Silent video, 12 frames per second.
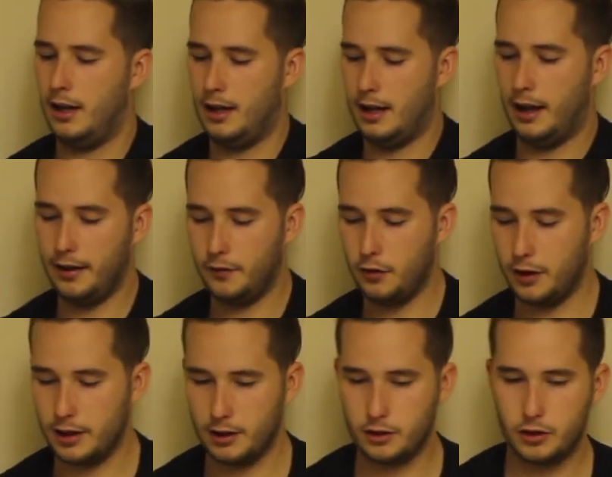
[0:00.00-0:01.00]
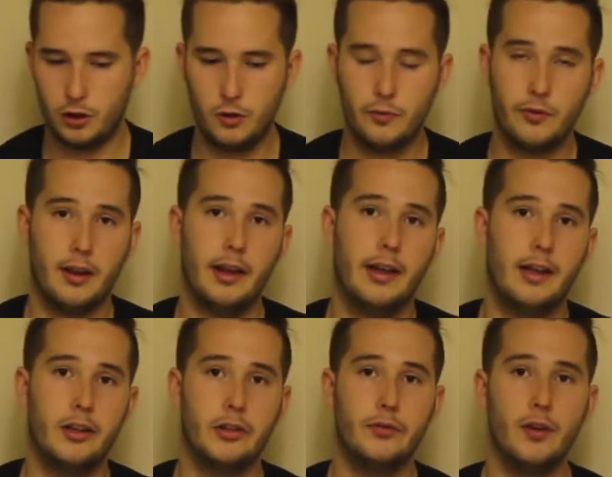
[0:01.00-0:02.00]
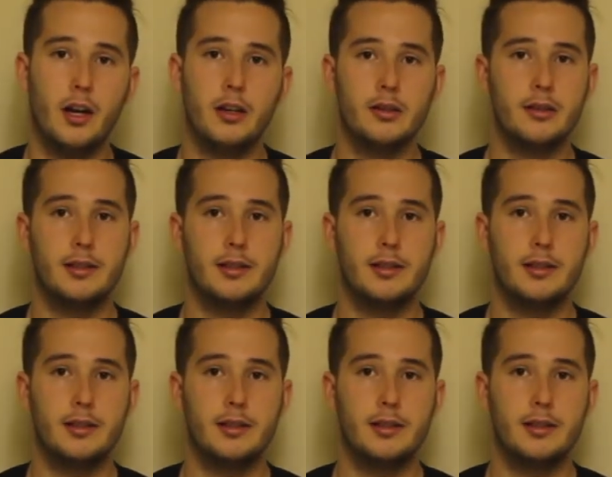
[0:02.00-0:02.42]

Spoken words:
And if you get a soul, it is first to